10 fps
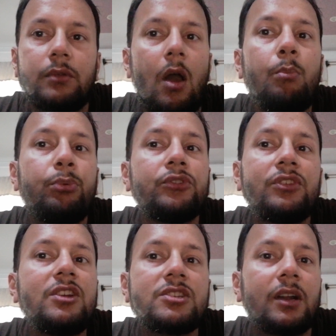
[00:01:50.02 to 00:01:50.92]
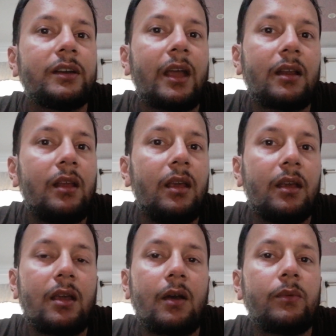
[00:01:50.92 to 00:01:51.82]
compositional
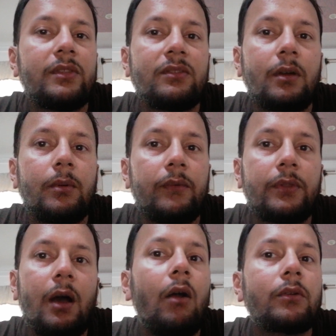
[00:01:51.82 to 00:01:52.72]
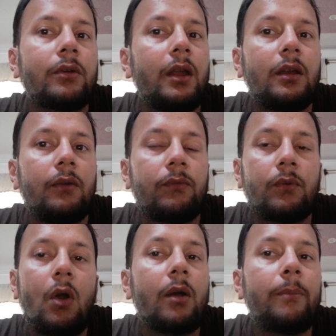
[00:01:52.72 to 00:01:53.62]
technique with some of the alternative
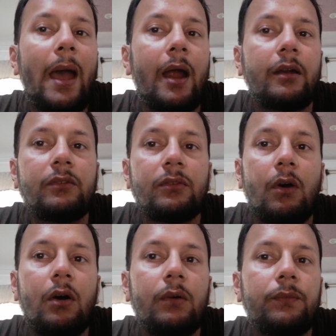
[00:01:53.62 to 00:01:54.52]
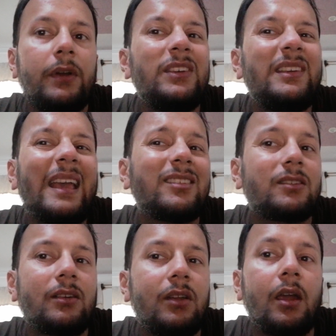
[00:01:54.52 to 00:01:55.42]
rock bands of
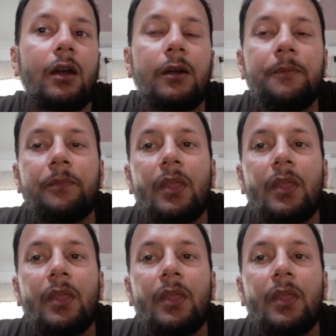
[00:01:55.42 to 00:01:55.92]
yesteryear,